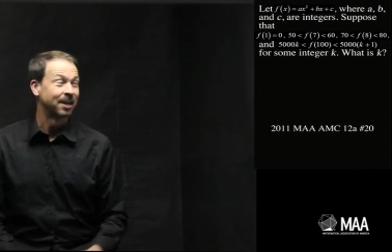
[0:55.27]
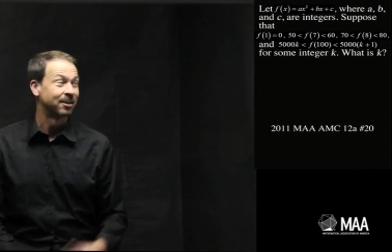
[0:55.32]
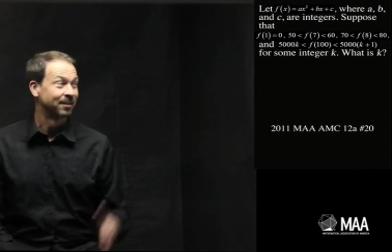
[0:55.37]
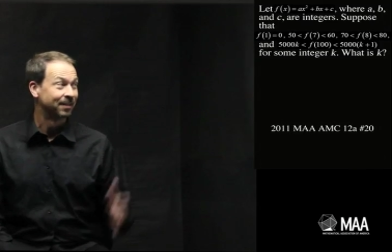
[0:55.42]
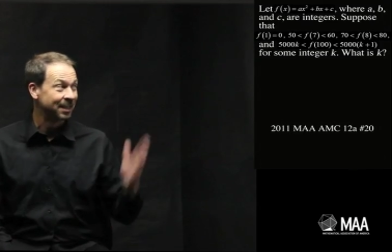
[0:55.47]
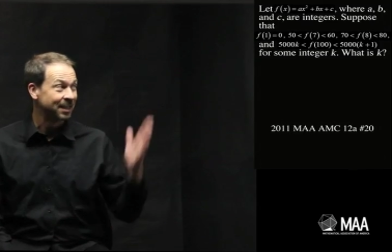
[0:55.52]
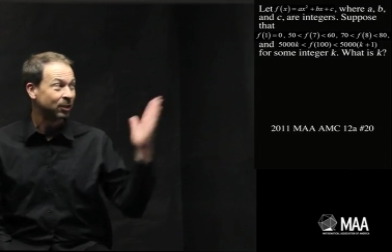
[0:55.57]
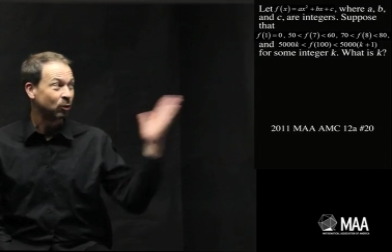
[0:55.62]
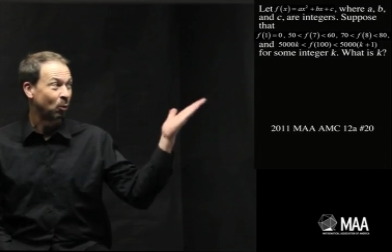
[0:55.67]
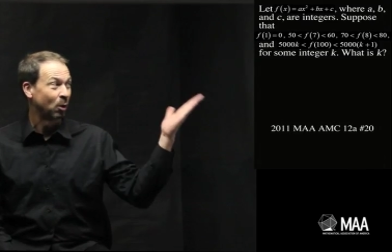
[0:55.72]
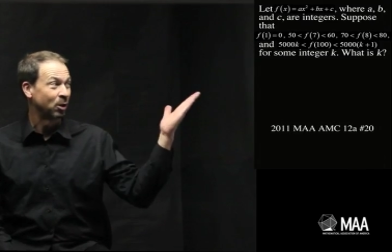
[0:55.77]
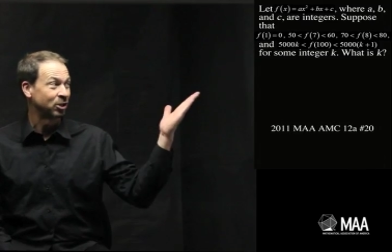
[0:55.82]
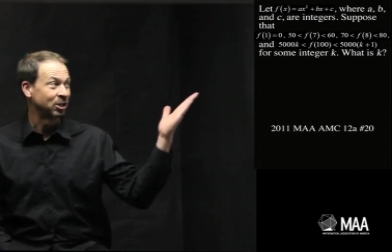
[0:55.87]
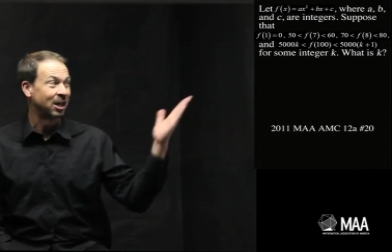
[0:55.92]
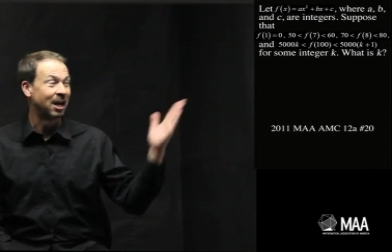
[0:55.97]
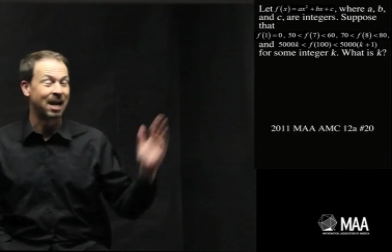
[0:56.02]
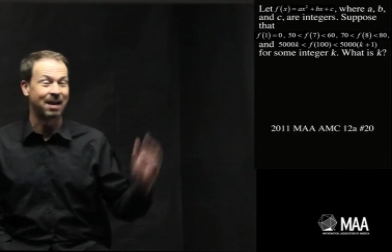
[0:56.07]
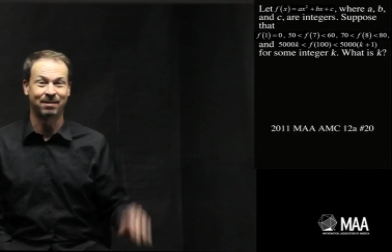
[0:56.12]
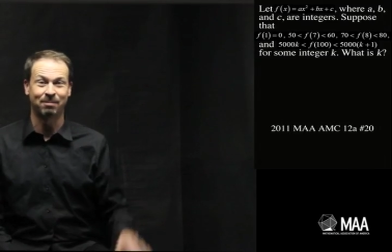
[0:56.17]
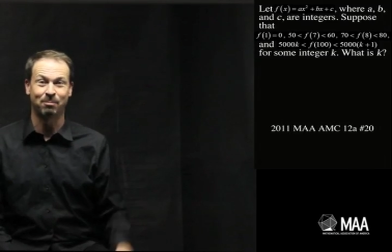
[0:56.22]
And to this
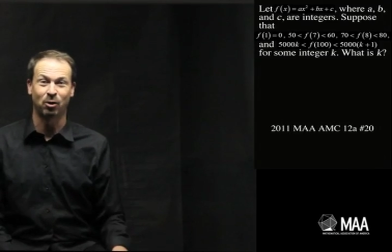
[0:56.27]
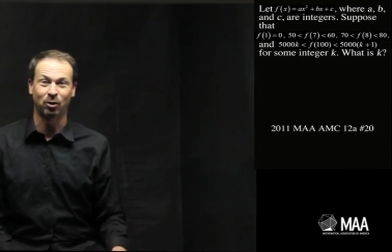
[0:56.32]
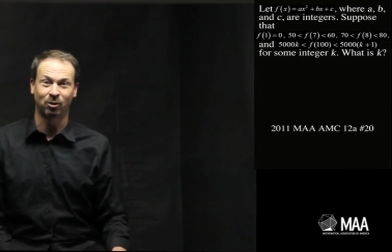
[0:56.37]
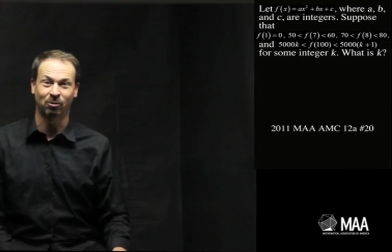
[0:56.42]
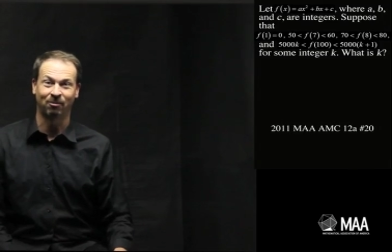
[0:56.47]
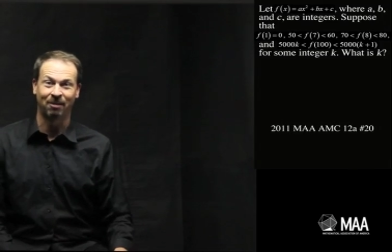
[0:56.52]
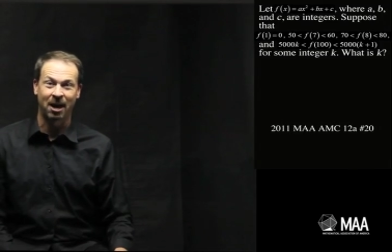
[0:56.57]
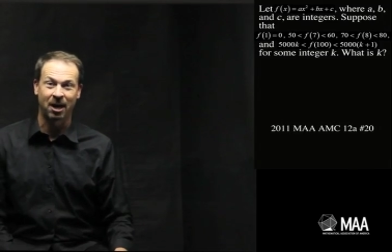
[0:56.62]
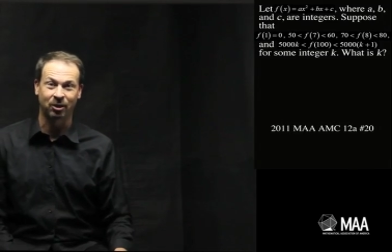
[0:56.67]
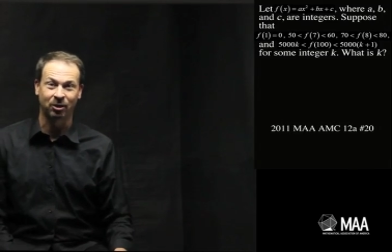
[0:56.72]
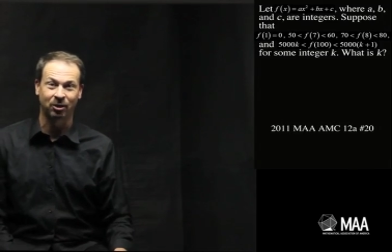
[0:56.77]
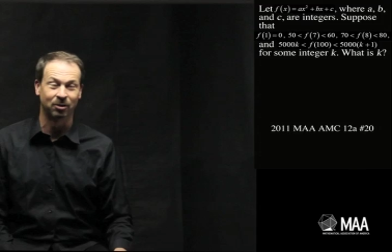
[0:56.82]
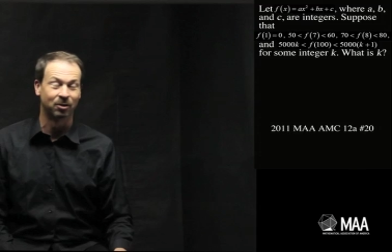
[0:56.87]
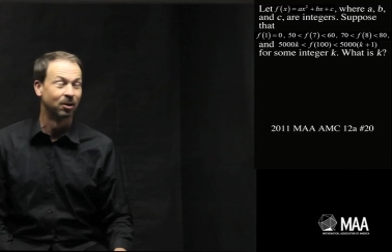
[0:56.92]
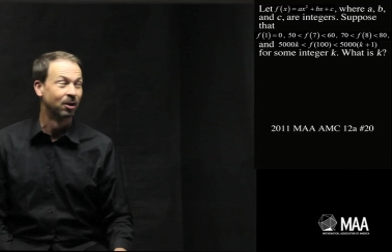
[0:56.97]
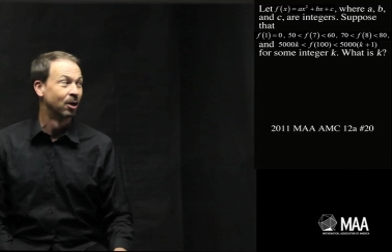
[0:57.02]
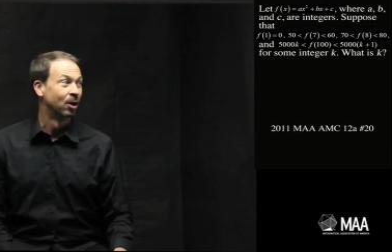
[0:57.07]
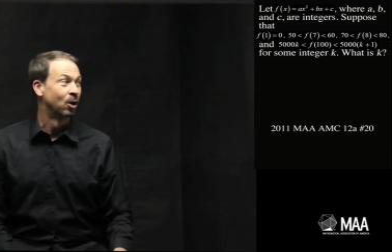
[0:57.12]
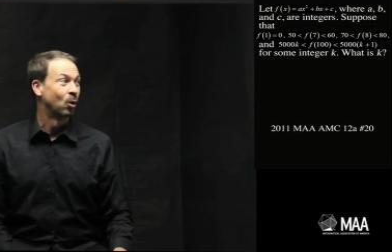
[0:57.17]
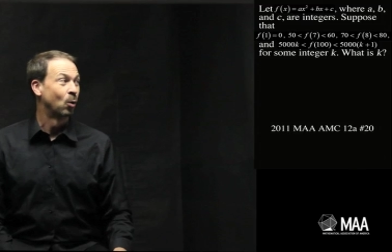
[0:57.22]
question I had an emotional
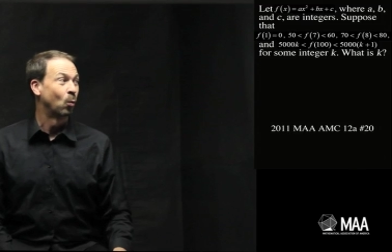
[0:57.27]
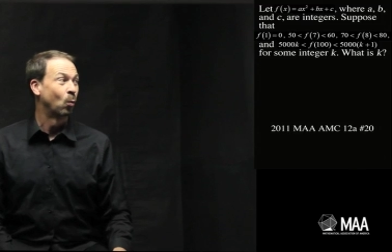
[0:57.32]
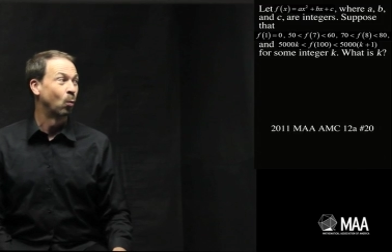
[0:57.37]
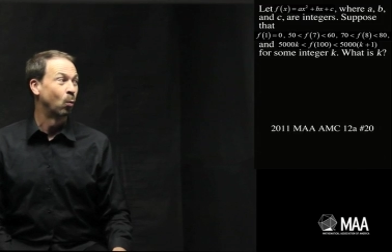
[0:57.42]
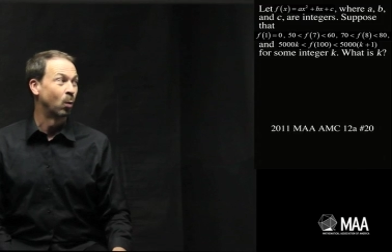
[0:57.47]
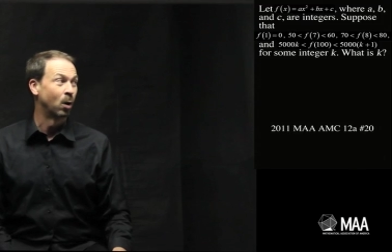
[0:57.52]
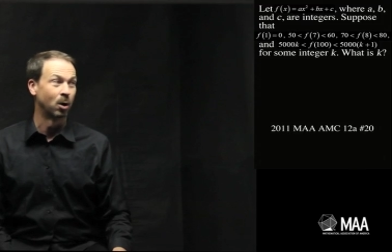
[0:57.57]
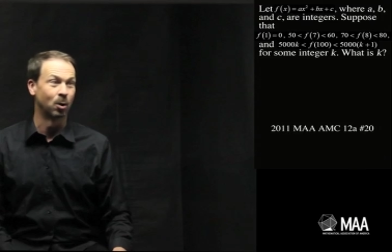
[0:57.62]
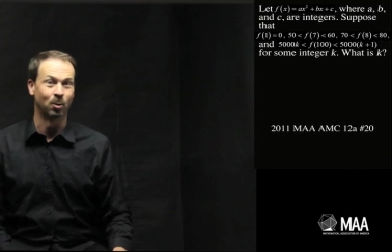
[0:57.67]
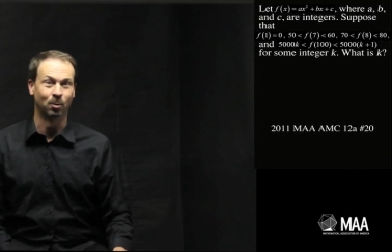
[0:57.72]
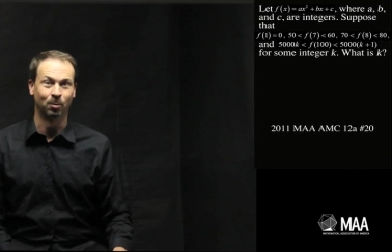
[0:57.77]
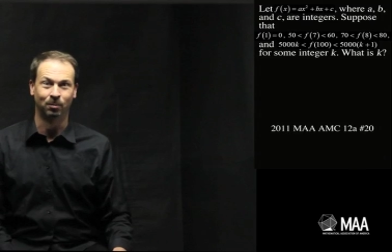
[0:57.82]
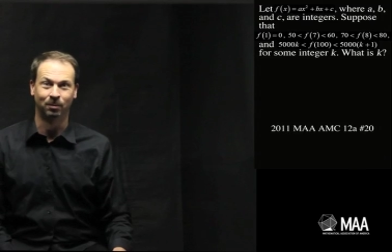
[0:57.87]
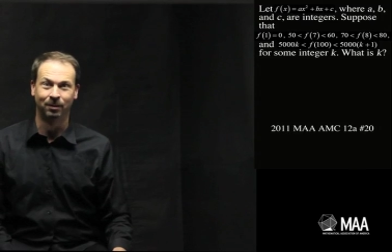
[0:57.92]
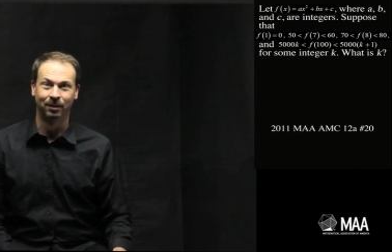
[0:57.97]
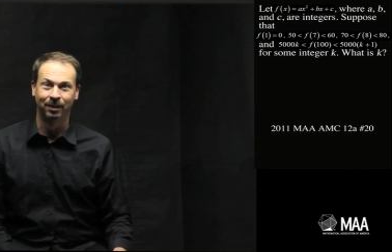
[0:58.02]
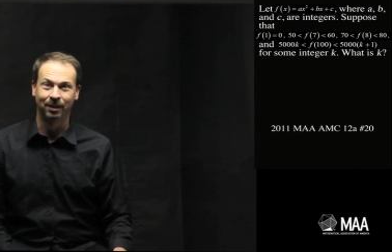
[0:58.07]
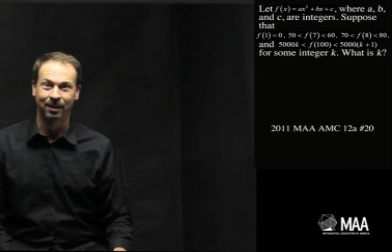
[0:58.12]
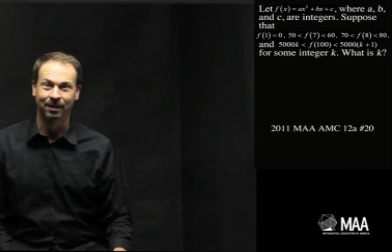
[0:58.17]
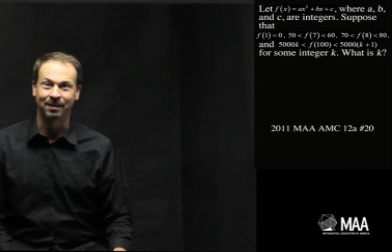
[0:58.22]
reaction, whoa,
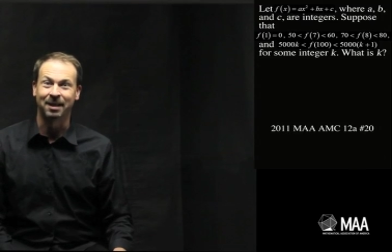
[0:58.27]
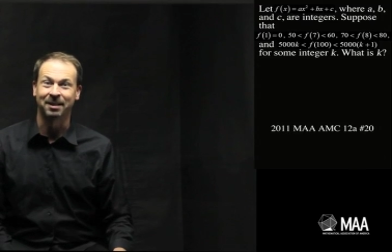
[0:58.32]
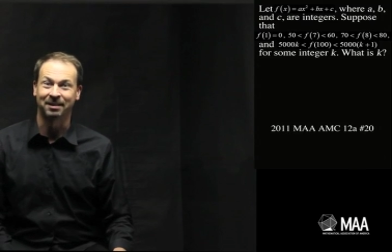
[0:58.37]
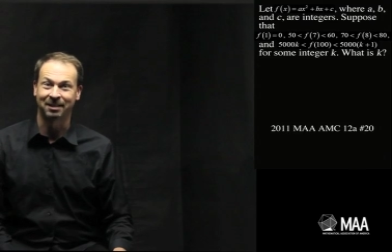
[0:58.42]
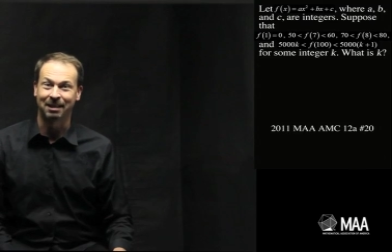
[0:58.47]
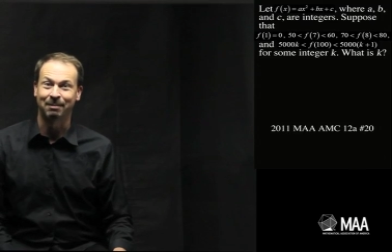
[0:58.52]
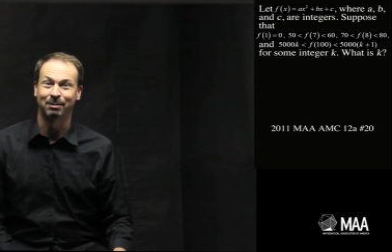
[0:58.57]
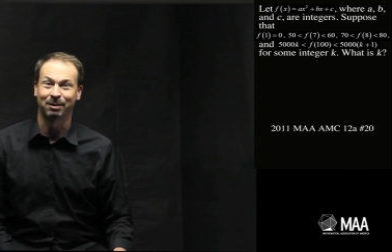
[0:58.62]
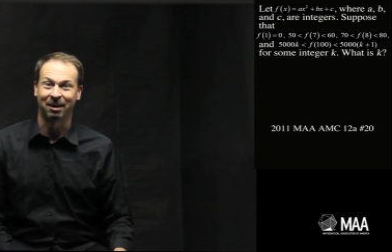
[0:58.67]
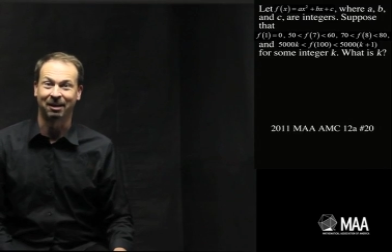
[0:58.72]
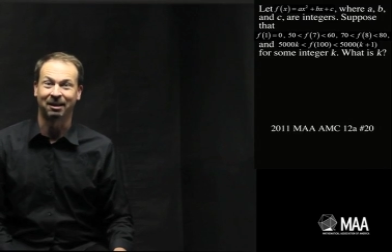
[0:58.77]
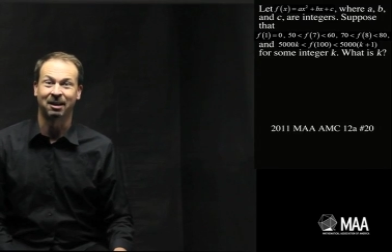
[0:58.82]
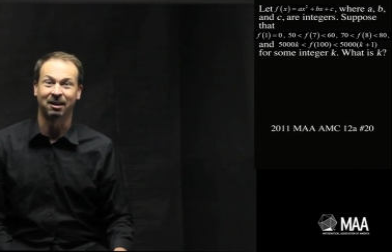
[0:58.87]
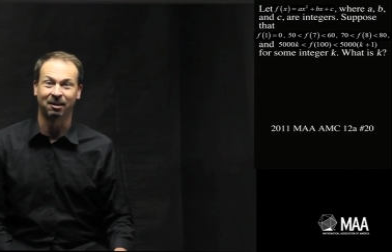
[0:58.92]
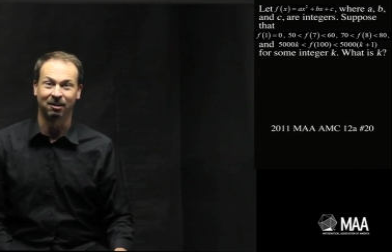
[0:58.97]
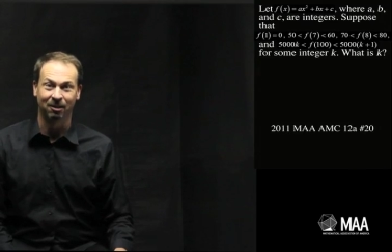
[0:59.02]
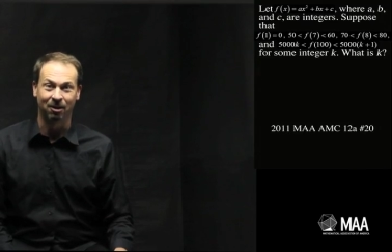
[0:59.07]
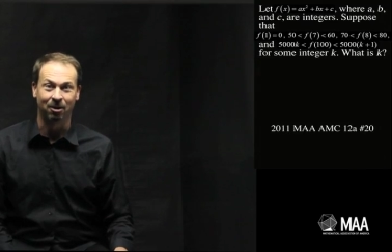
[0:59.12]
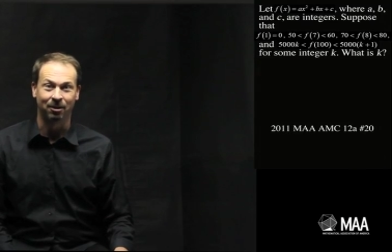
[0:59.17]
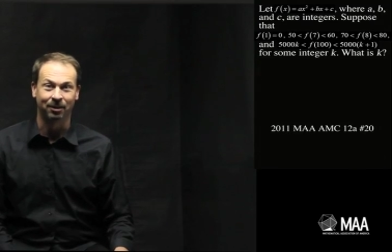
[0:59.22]
that seems like a
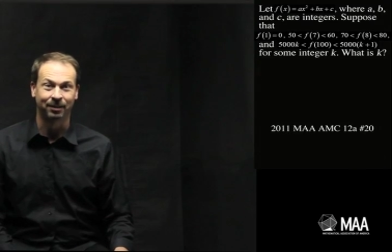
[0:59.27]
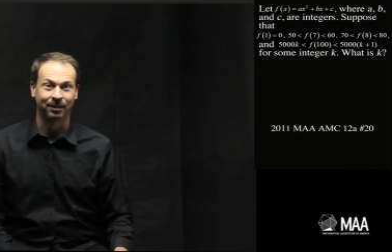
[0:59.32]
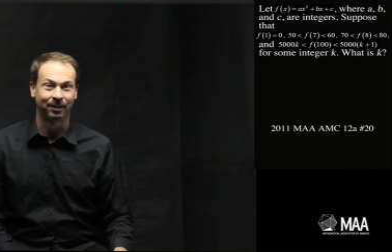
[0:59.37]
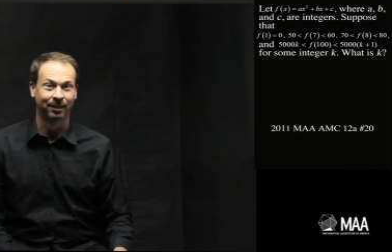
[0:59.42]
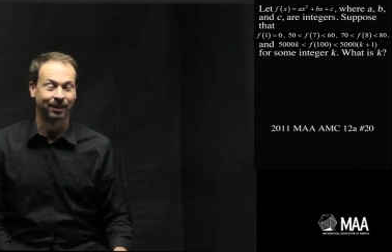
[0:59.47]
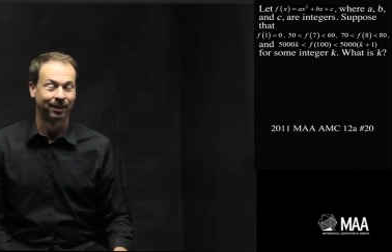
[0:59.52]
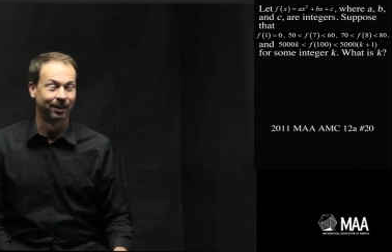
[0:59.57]
lot.